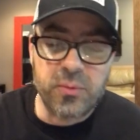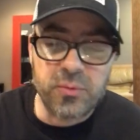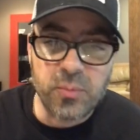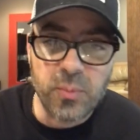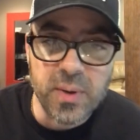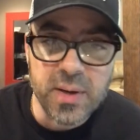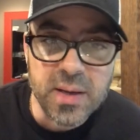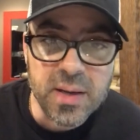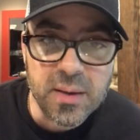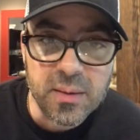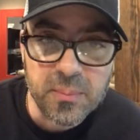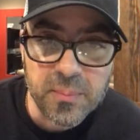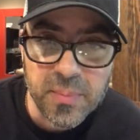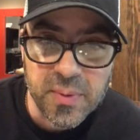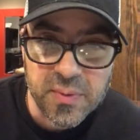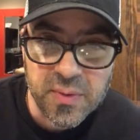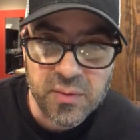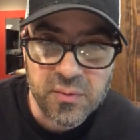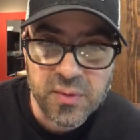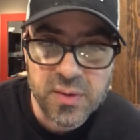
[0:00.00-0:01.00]
was winning,
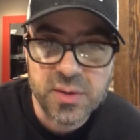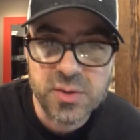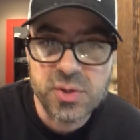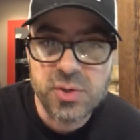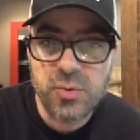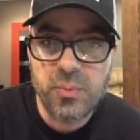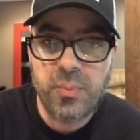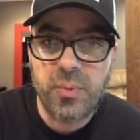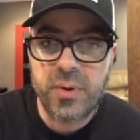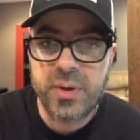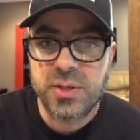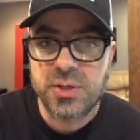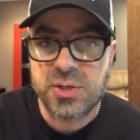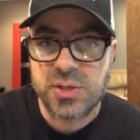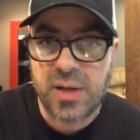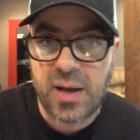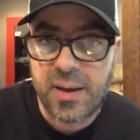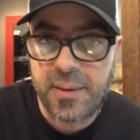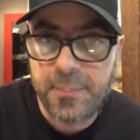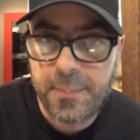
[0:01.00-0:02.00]
but they finished 2 points
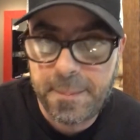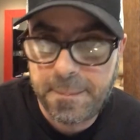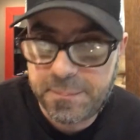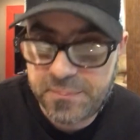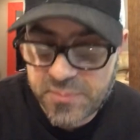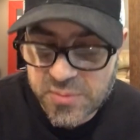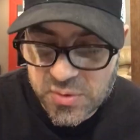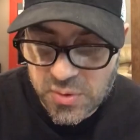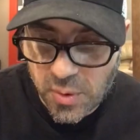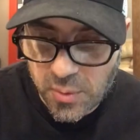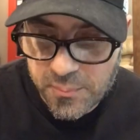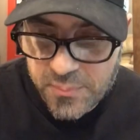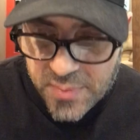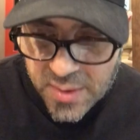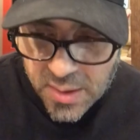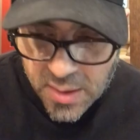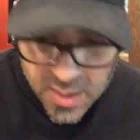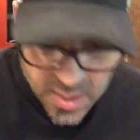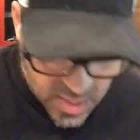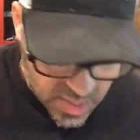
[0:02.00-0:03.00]
shy. So
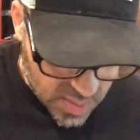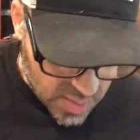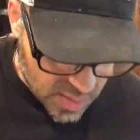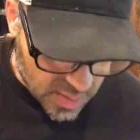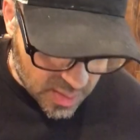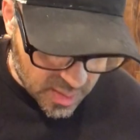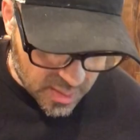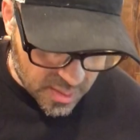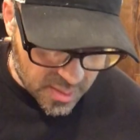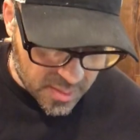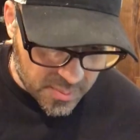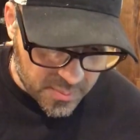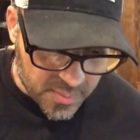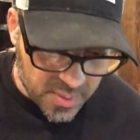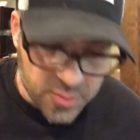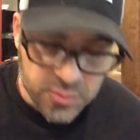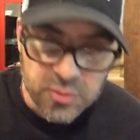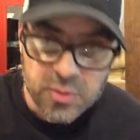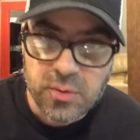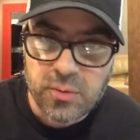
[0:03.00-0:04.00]

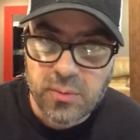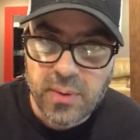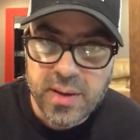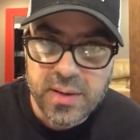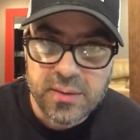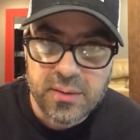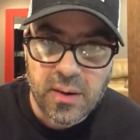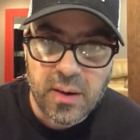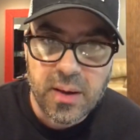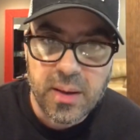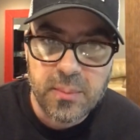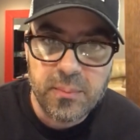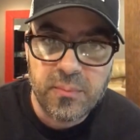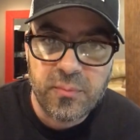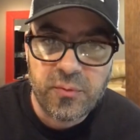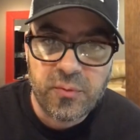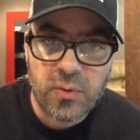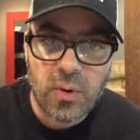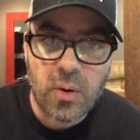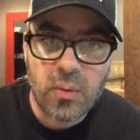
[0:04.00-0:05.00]
it was a great time.
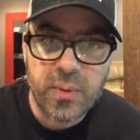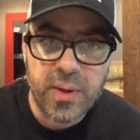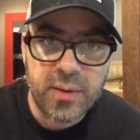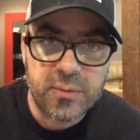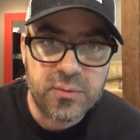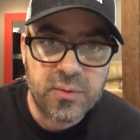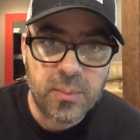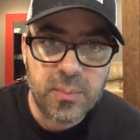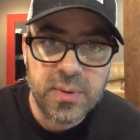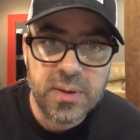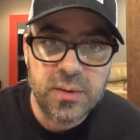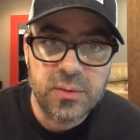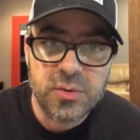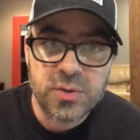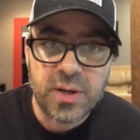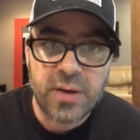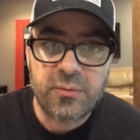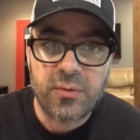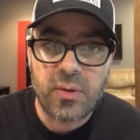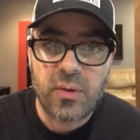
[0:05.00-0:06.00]
For all we had somebody
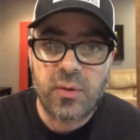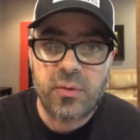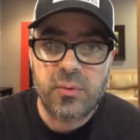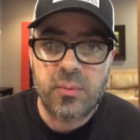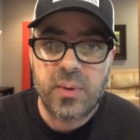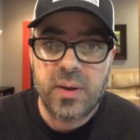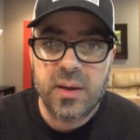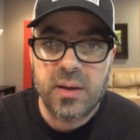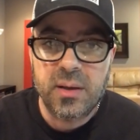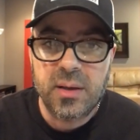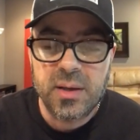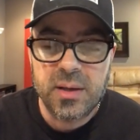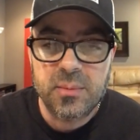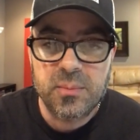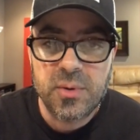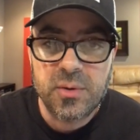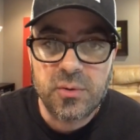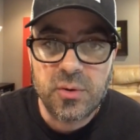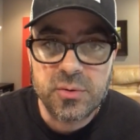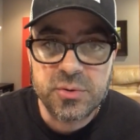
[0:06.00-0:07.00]
travel all the way, Ian
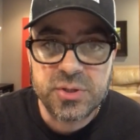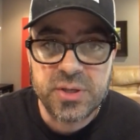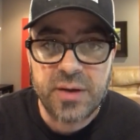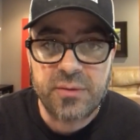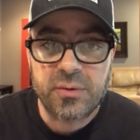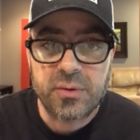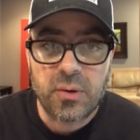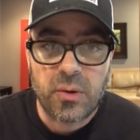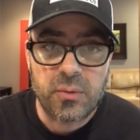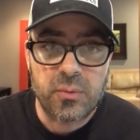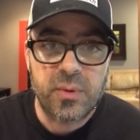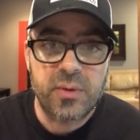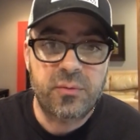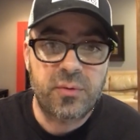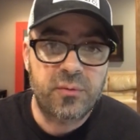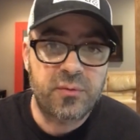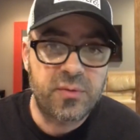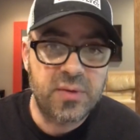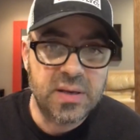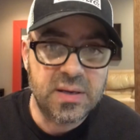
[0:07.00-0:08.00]
Monroe traveled all the way
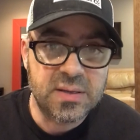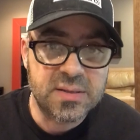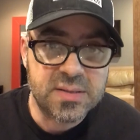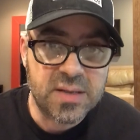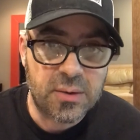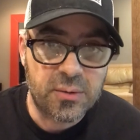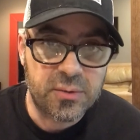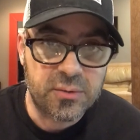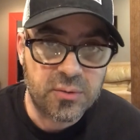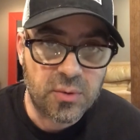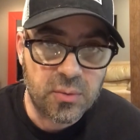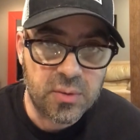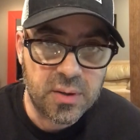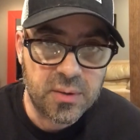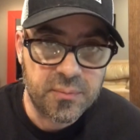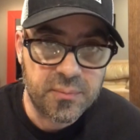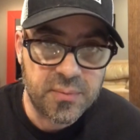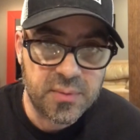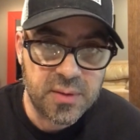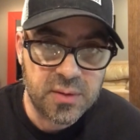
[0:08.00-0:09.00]
from Phoenix,
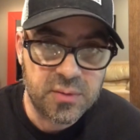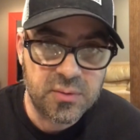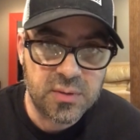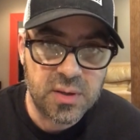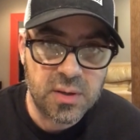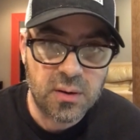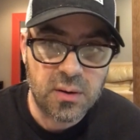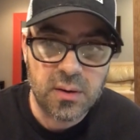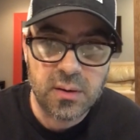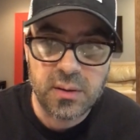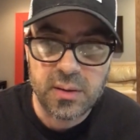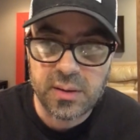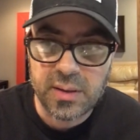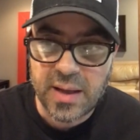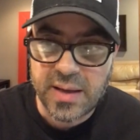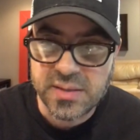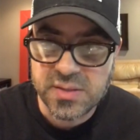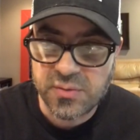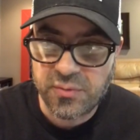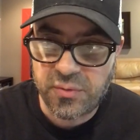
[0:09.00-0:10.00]
Arizona this year. It
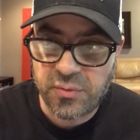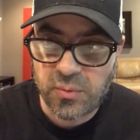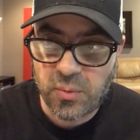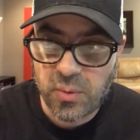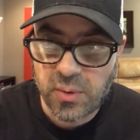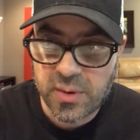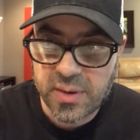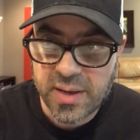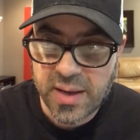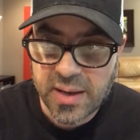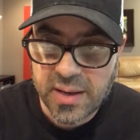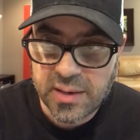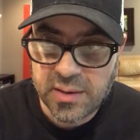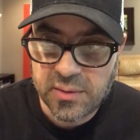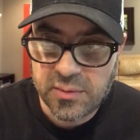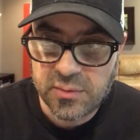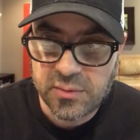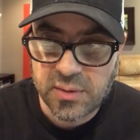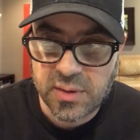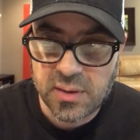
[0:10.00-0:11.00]
lasted 4
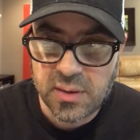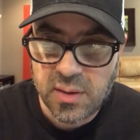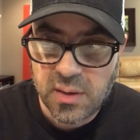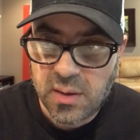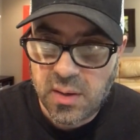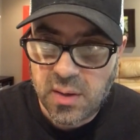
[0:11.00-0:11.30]
days, and